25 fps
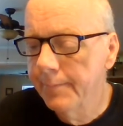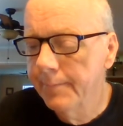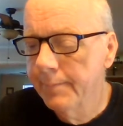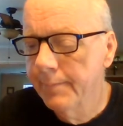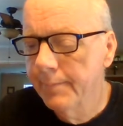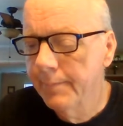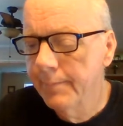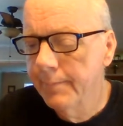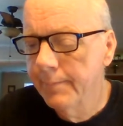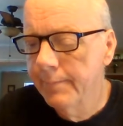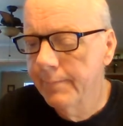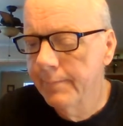
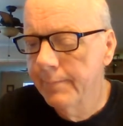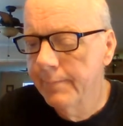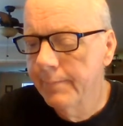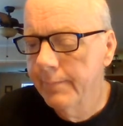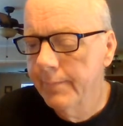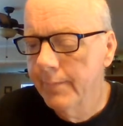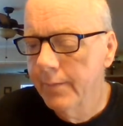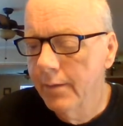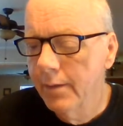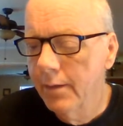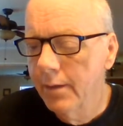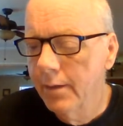
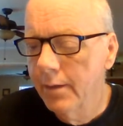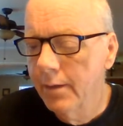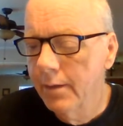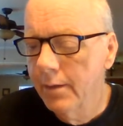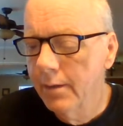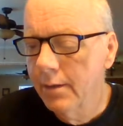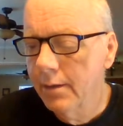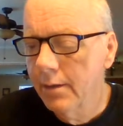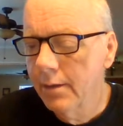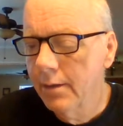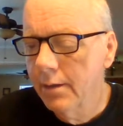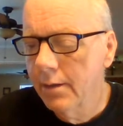
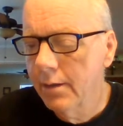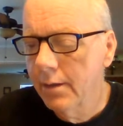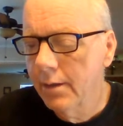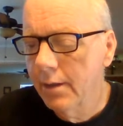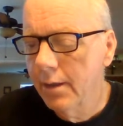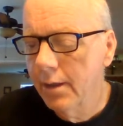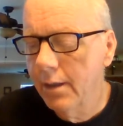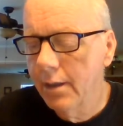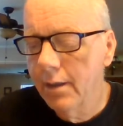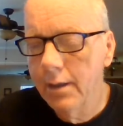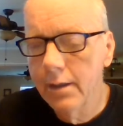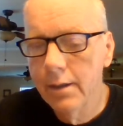
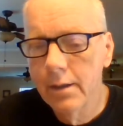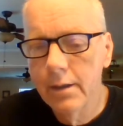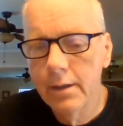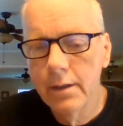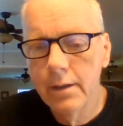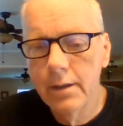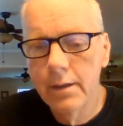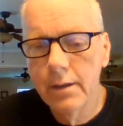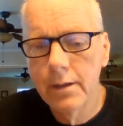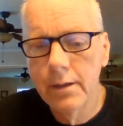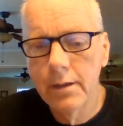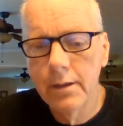
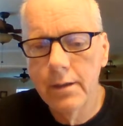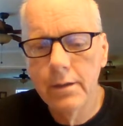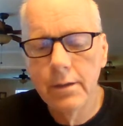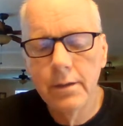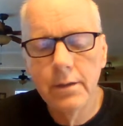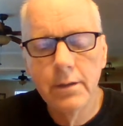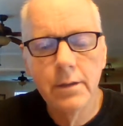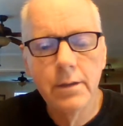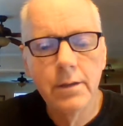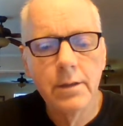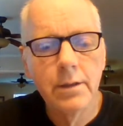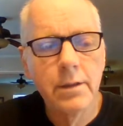
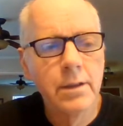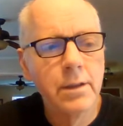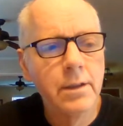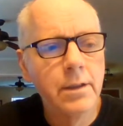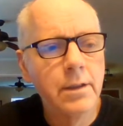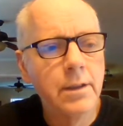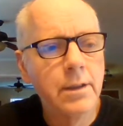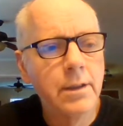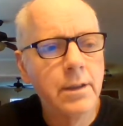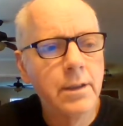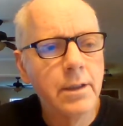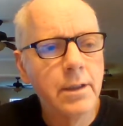
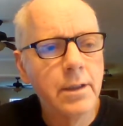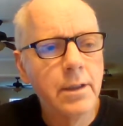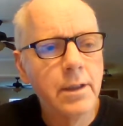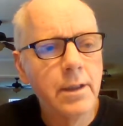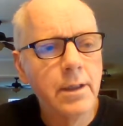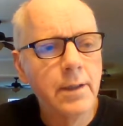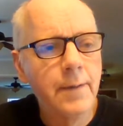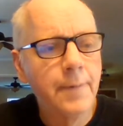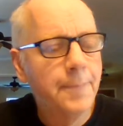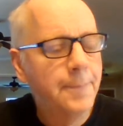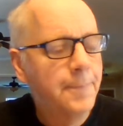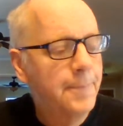
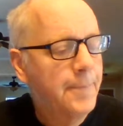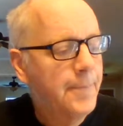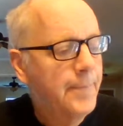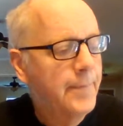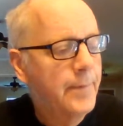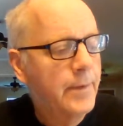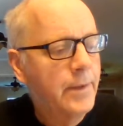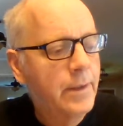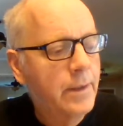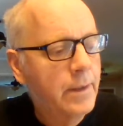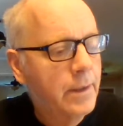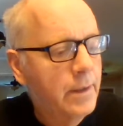
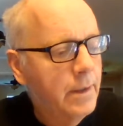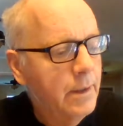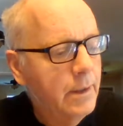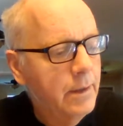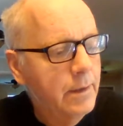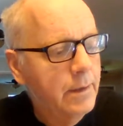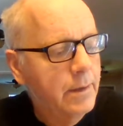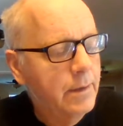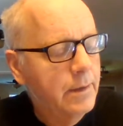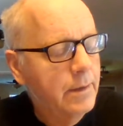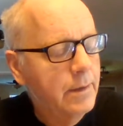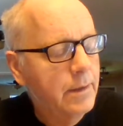
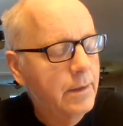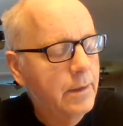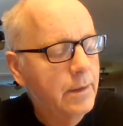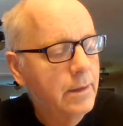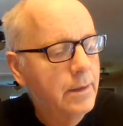[no speech]